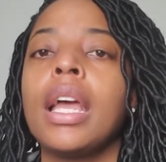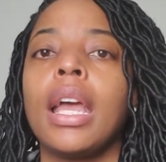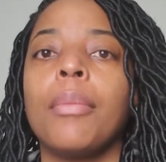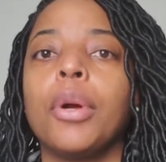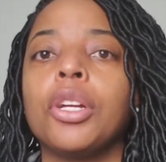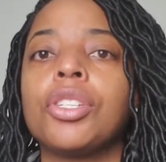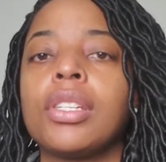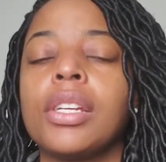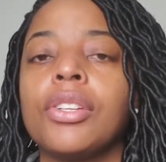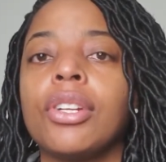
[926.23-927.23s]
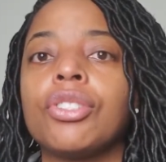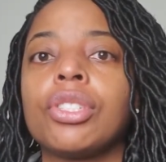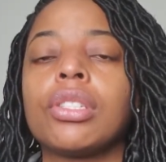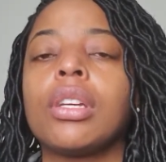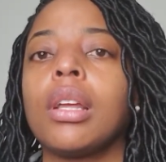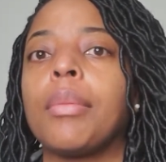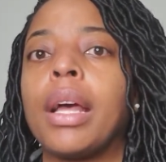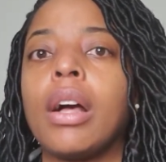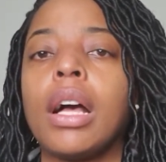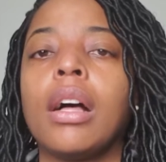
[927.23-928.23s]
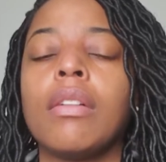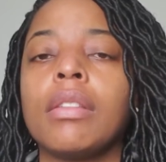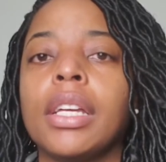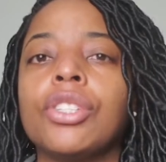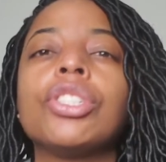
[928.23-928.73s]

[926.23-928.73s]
And Marge Sr. is just talking about how like